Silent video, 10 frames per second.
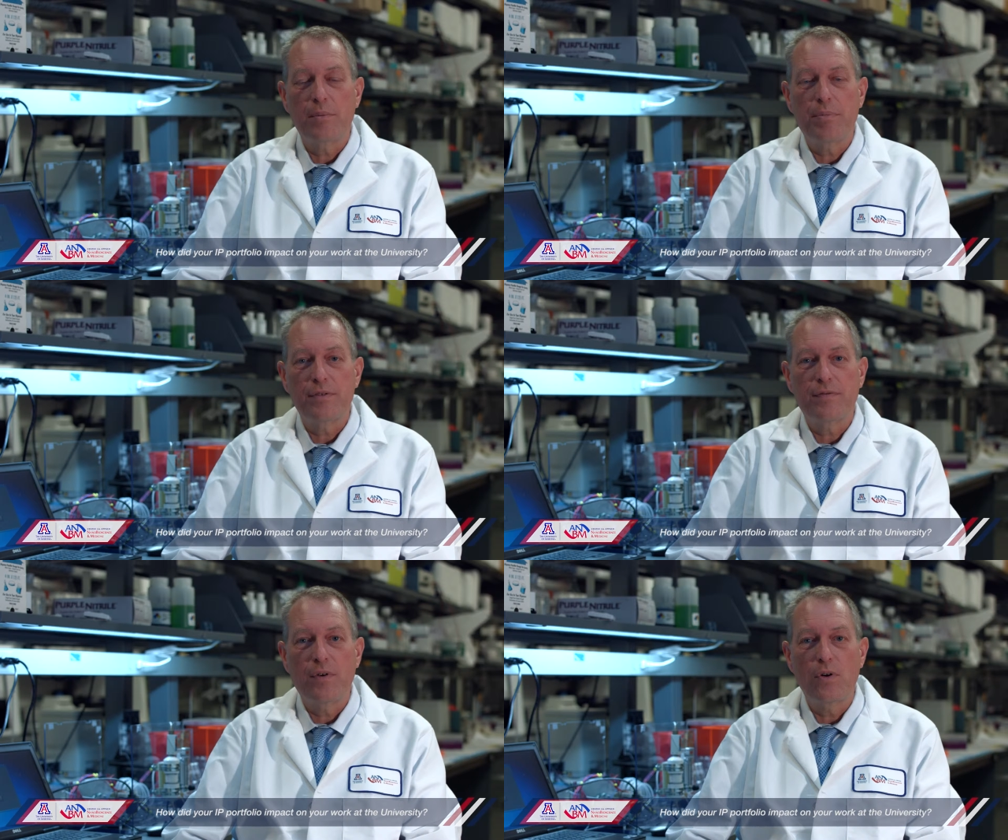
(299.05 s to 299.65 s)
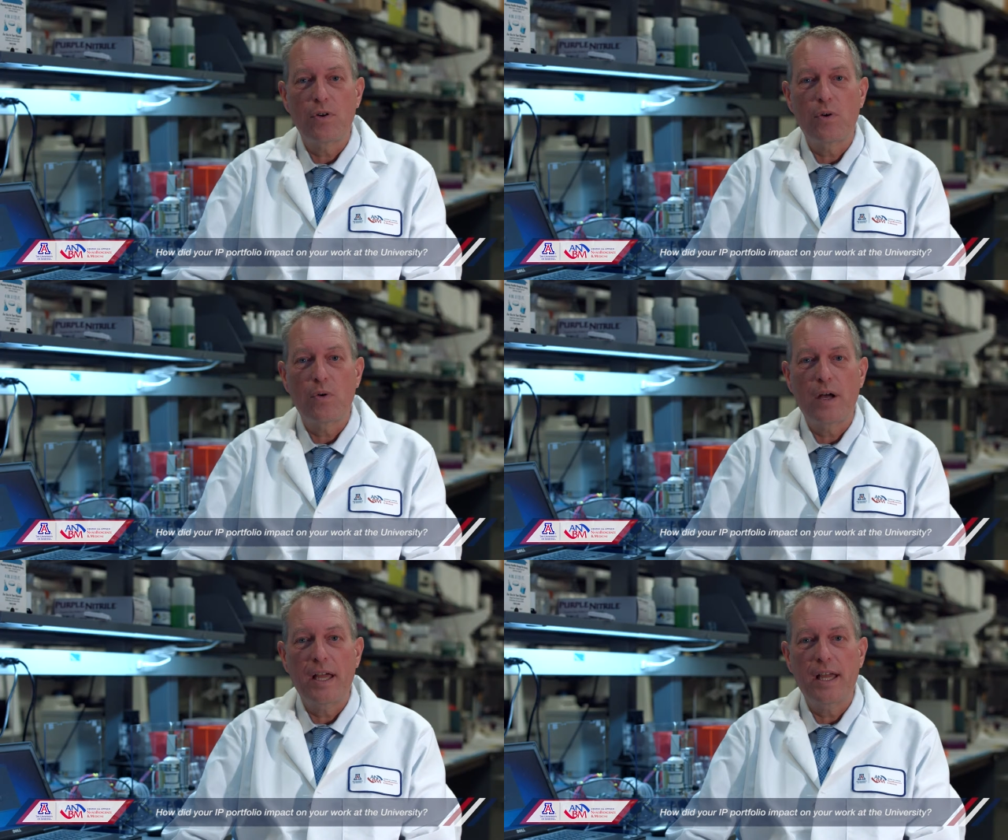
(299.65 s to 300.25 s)

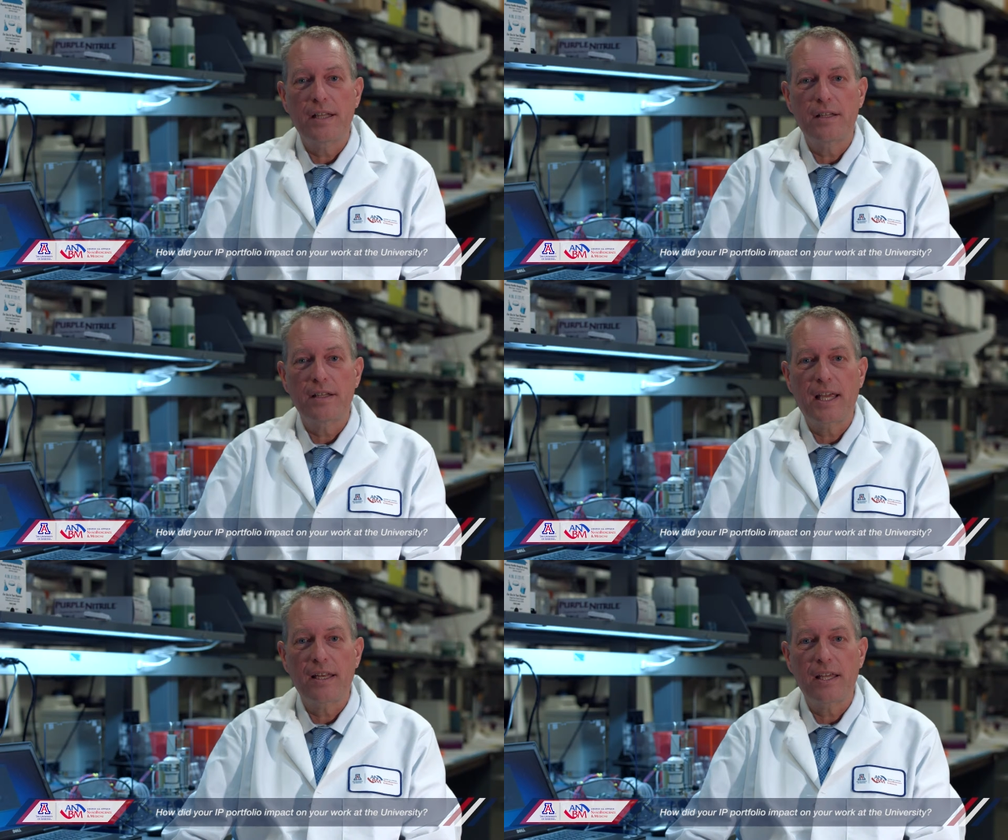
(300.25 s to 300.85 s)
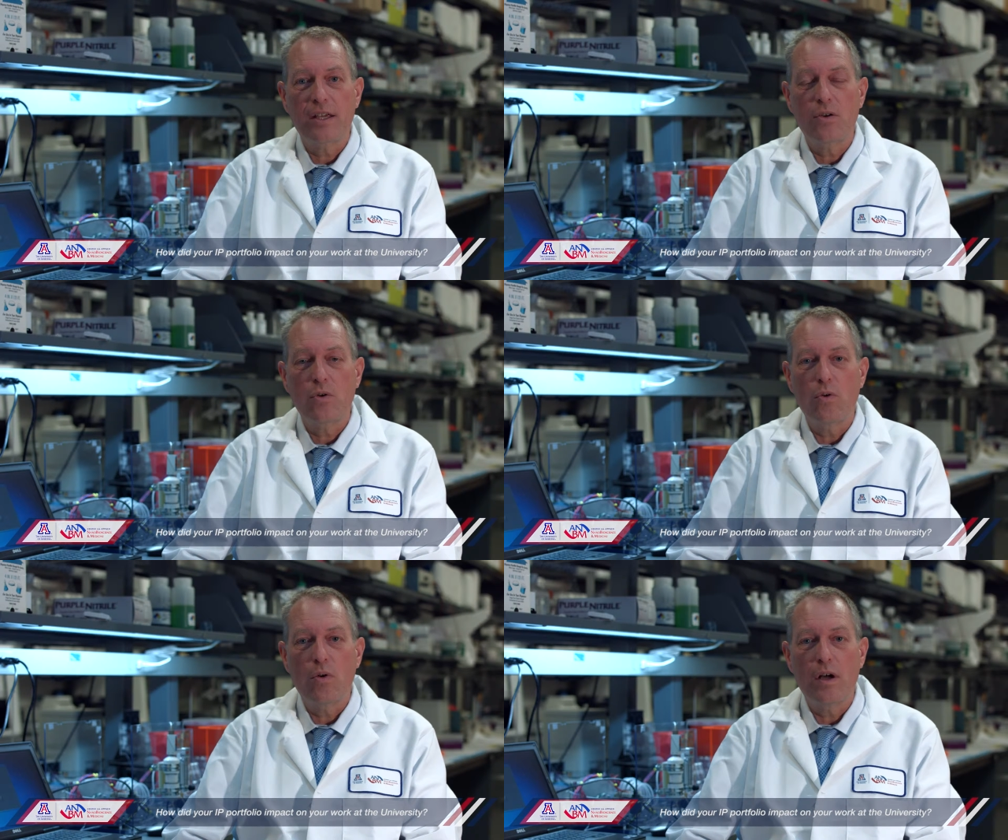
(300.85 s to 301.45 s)
portfolio and getting
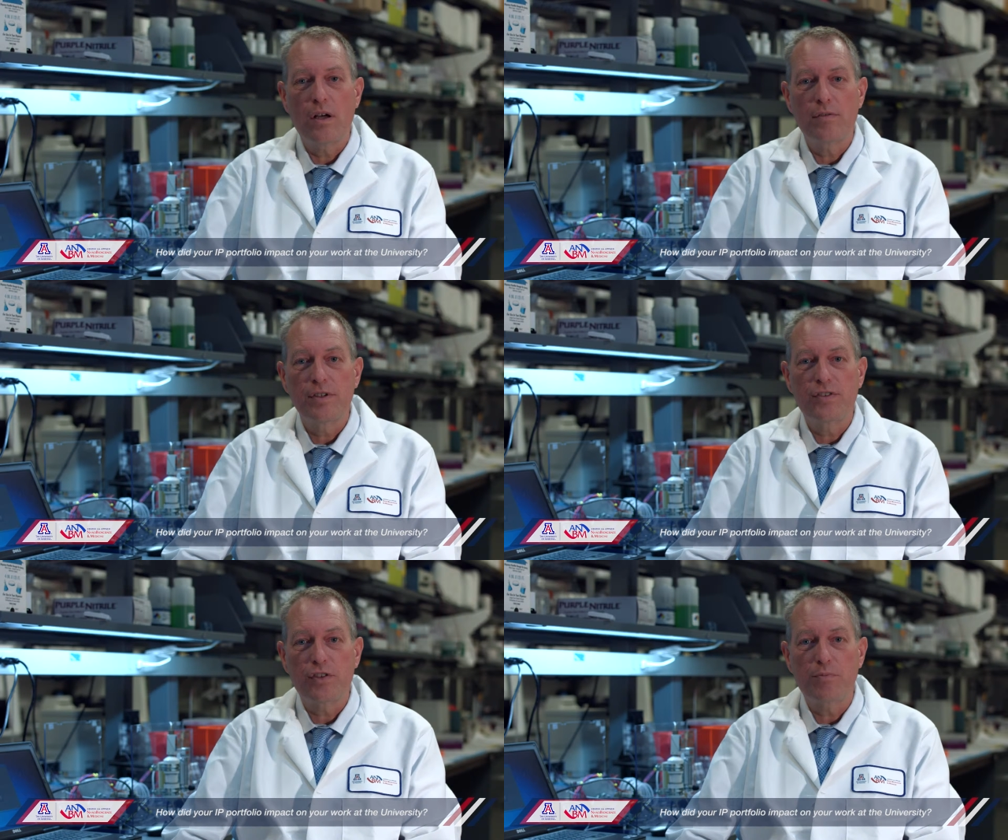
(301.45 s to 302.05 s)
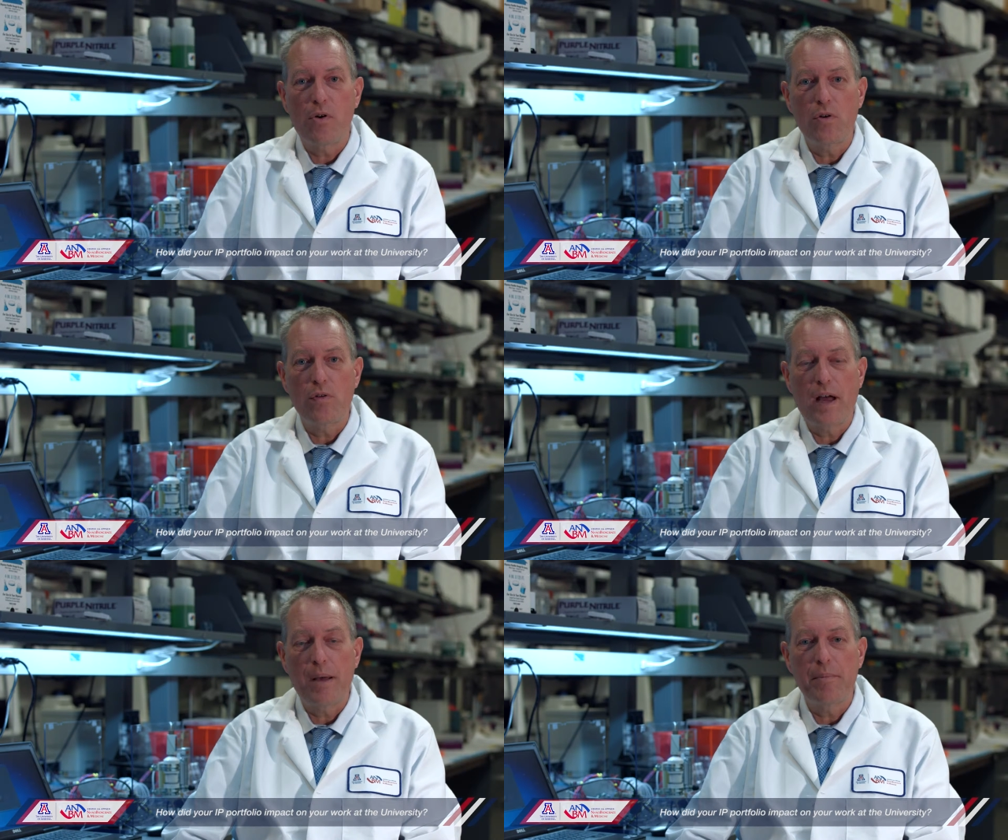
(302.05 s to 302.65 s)
our research
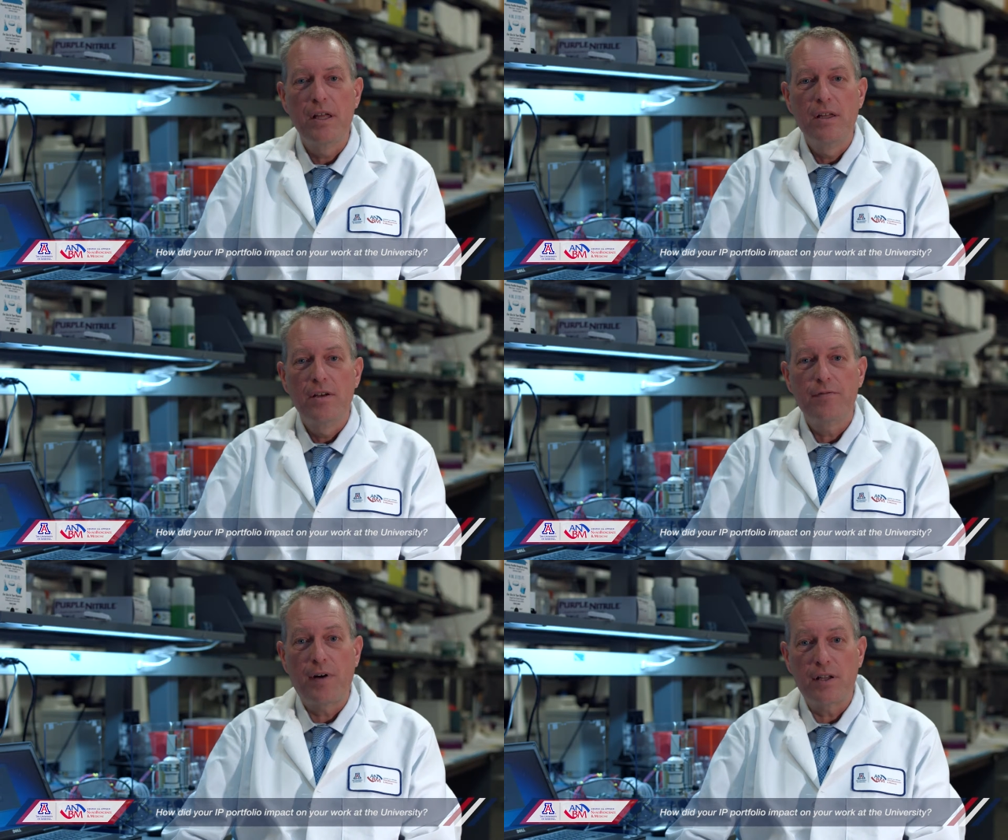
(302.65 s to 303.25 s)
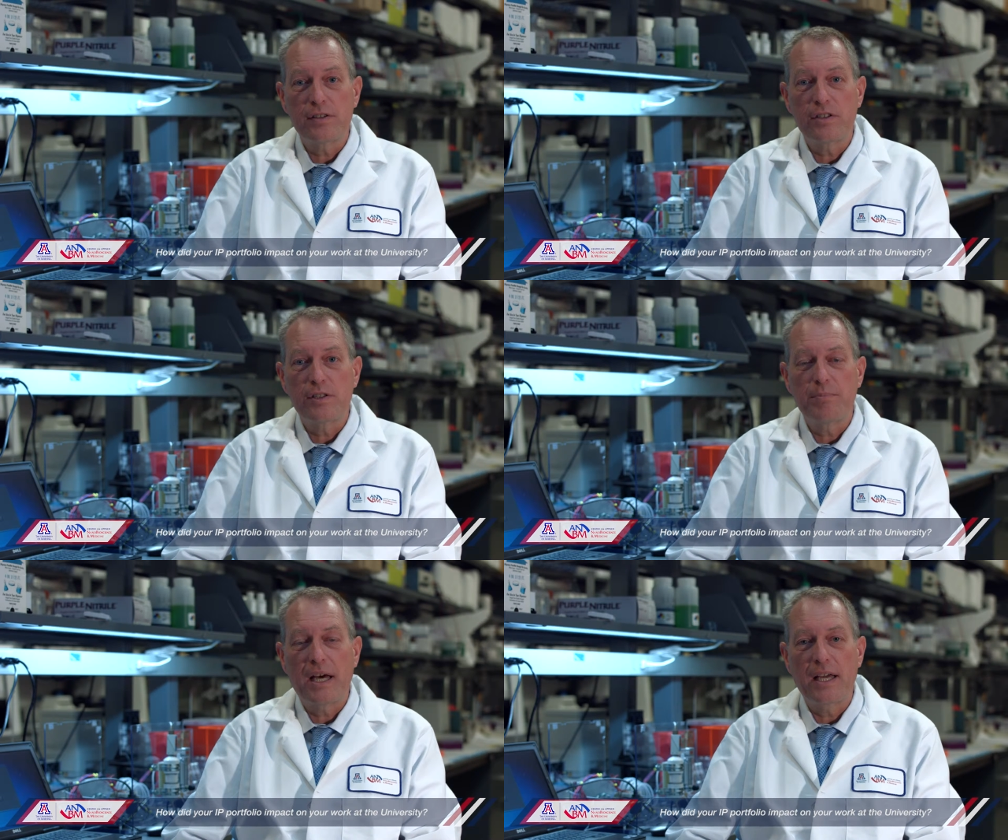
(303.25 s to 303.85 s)
program
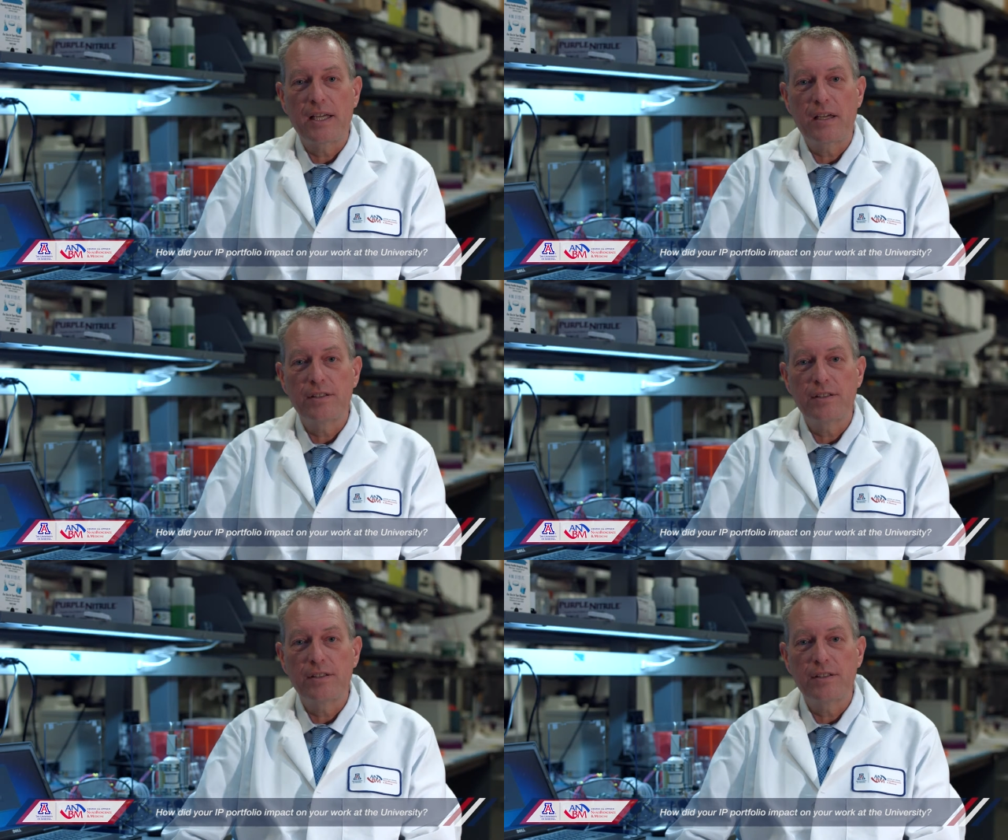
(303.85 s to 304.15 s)
funded by a